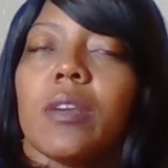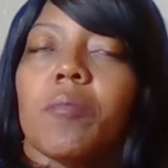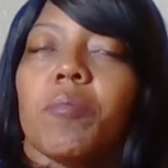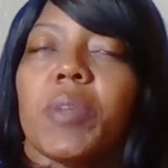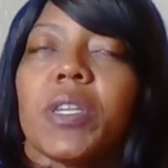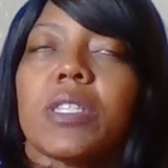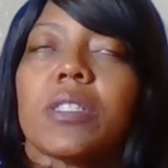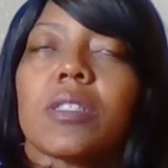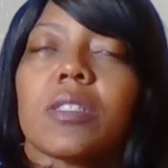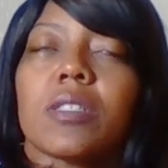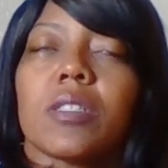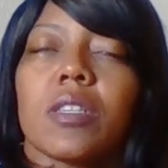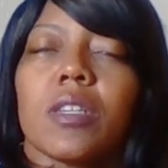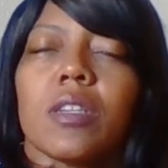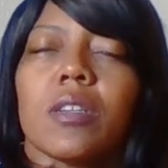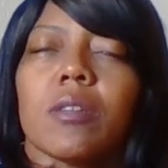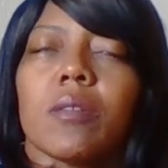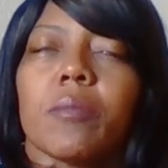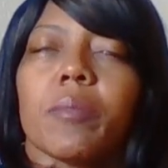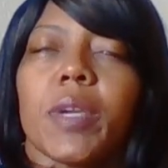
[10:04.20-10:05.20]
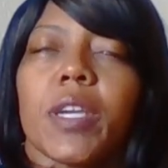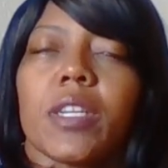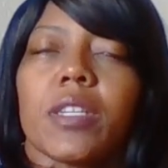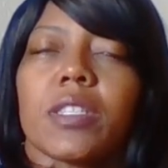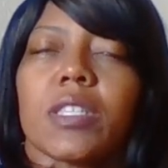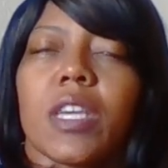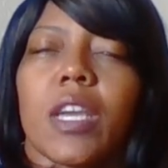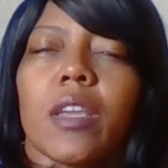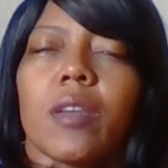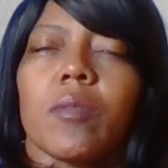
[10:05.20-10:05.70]
be still,
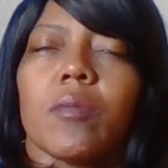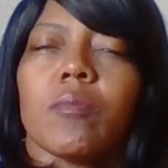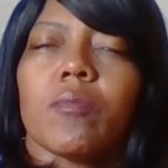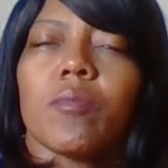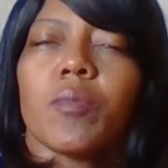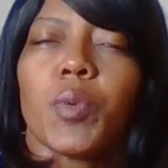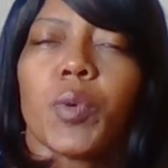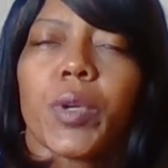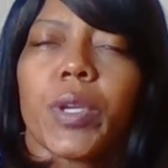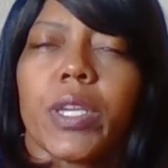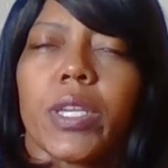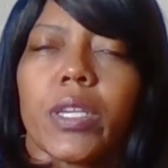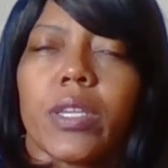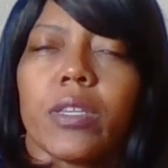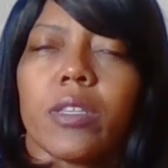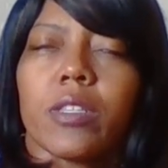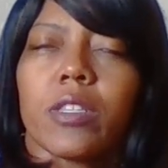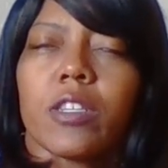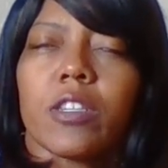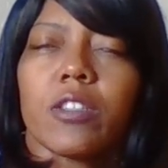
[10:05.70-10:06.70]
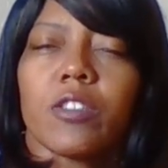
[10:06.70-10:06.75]
meditate, breathe.